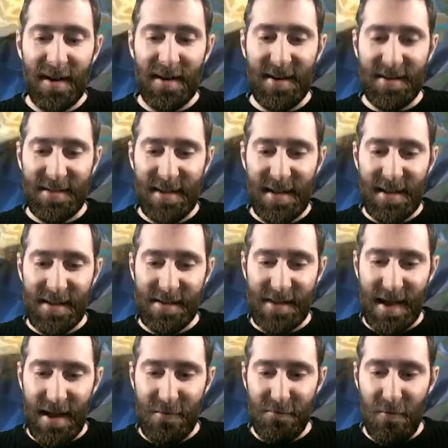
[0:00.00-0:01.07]
Because he is
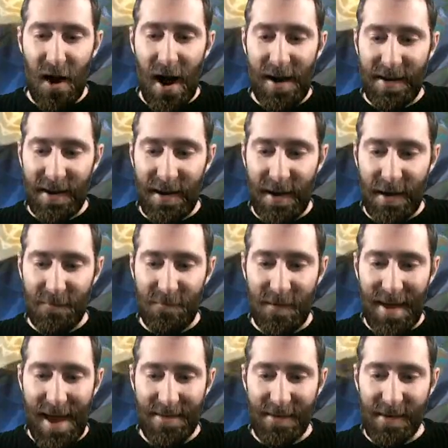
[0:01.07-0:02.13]
a rider, I
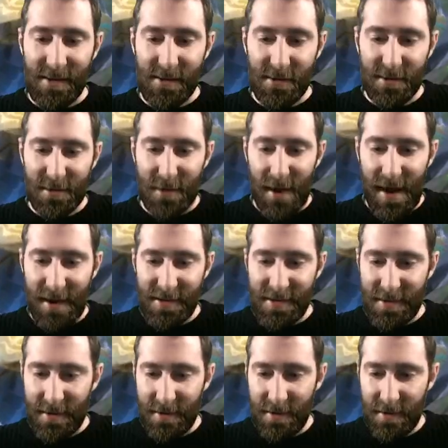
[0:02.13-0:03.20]
forget that he's also a
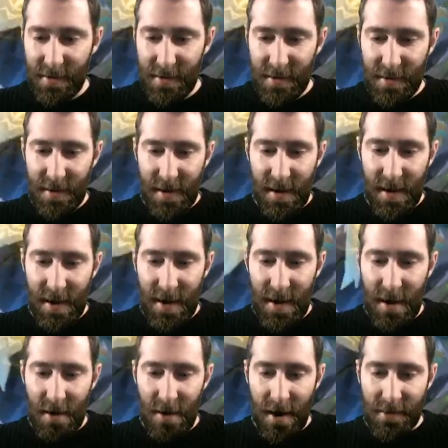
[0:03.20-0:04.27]
hunter.
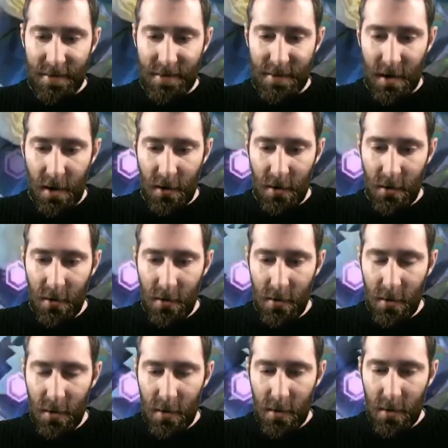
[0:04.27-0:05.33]
All right, so
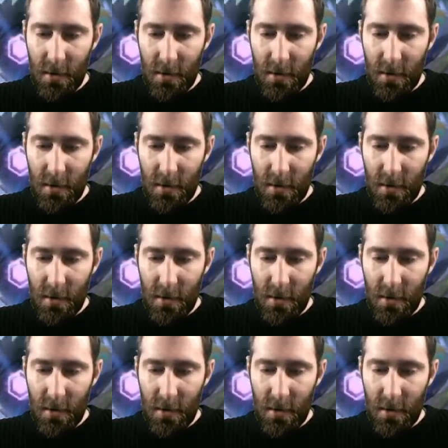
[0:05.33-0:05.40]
